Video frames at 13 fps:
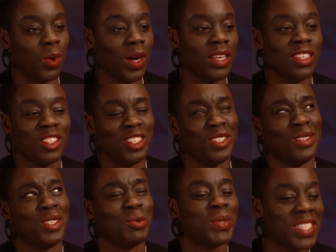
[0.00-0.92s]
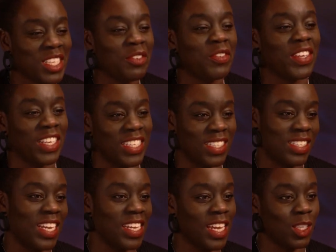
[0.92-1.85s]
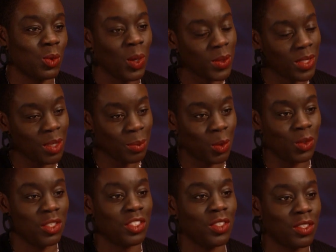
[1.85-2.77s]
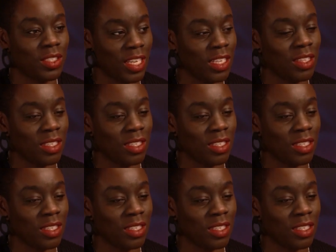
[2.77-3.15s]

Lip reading: But why did you specifically say yes? Why was it important to you to take